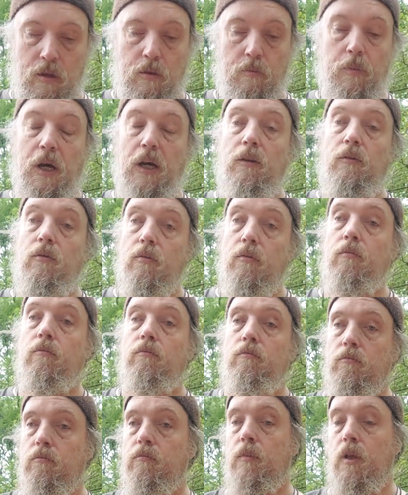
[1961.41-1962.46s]
But
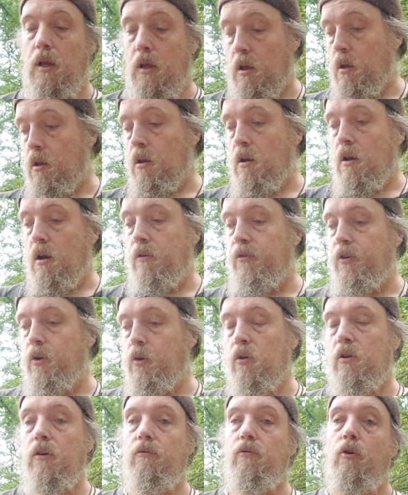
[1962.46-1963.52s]
if you're
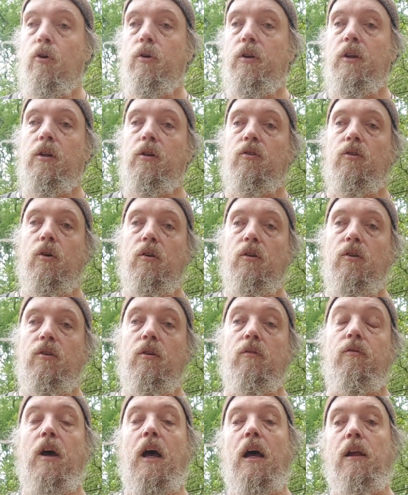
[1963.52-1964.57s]
looking for an
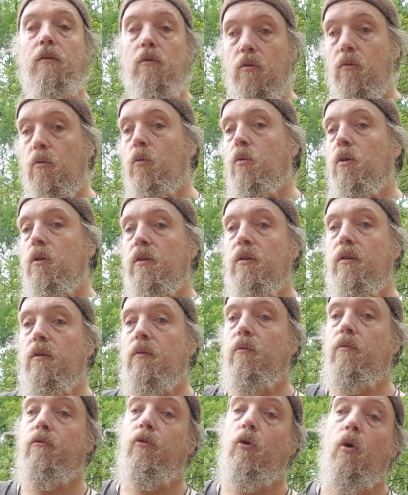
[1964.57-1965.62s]
alternative and
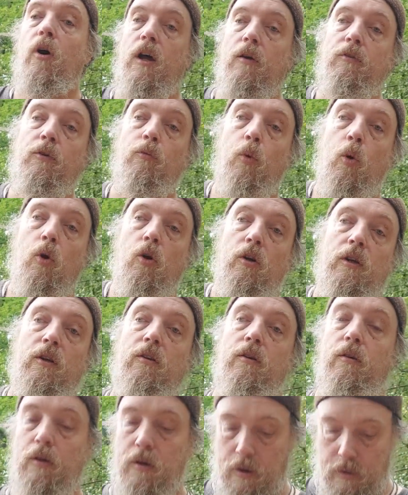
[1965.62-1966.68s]
for heavy
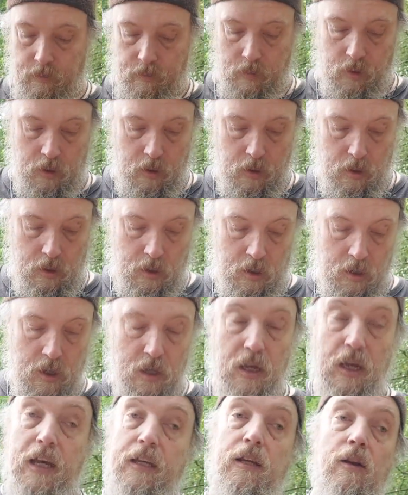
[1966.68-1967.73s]
work,
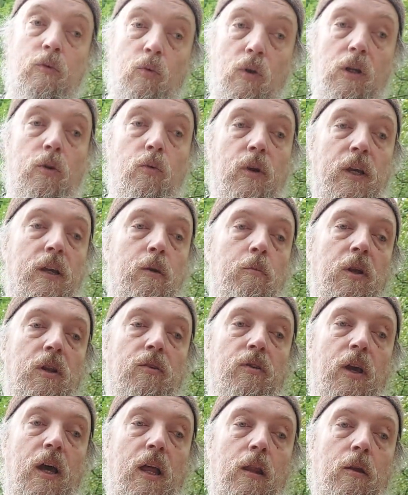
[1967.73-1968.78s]
I can really
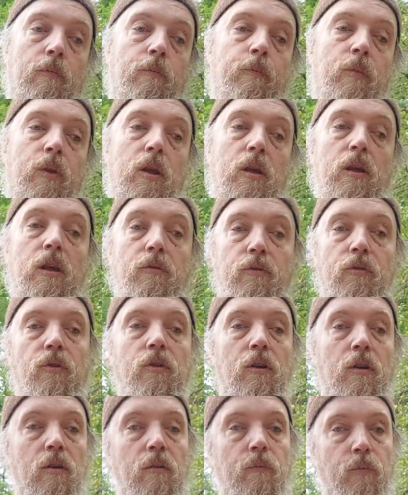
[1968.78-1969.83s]
recommend the Helle.
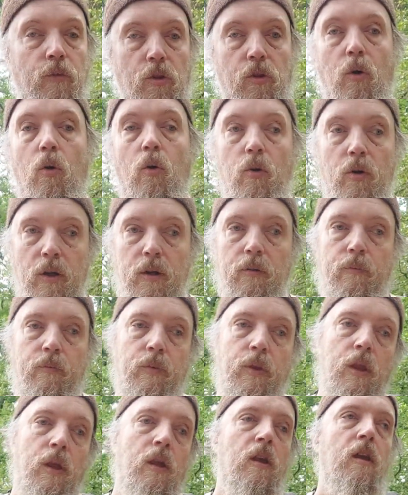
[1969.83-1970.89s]
Even though
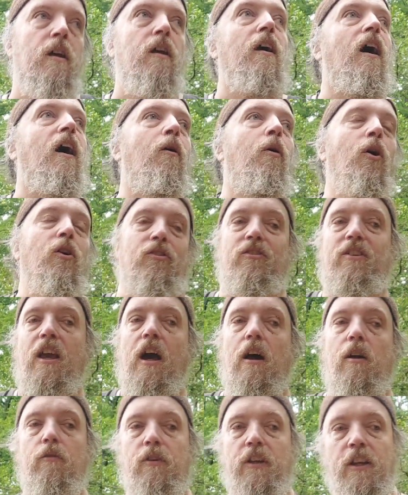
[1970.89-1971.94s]
I was
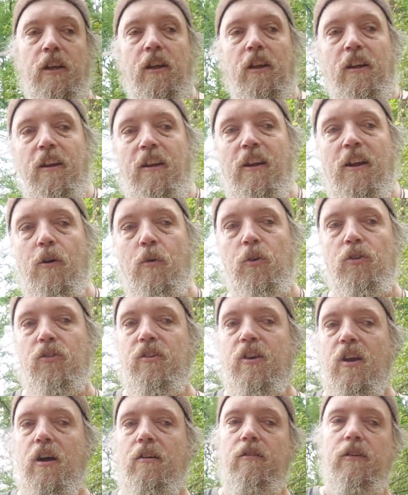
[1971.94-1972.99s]
carving
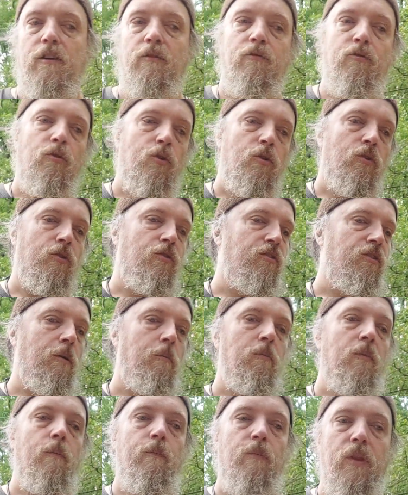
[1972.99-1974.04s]
for
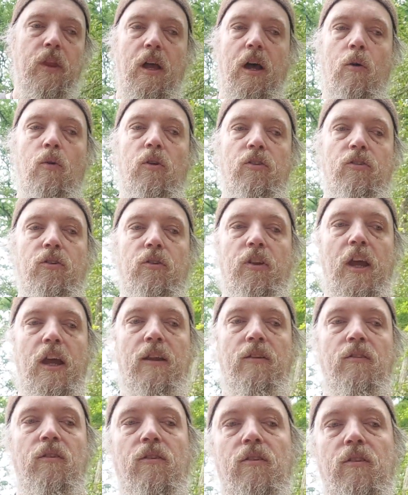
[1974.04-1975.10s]
some hours on
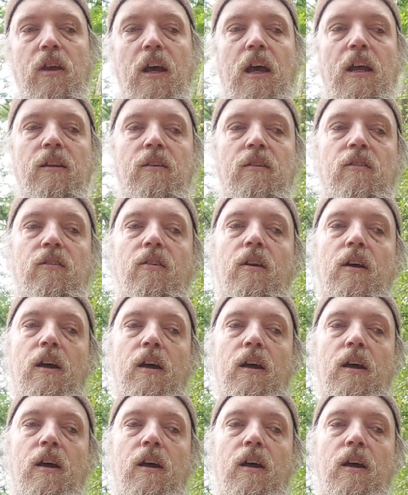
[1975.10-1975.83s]
end, and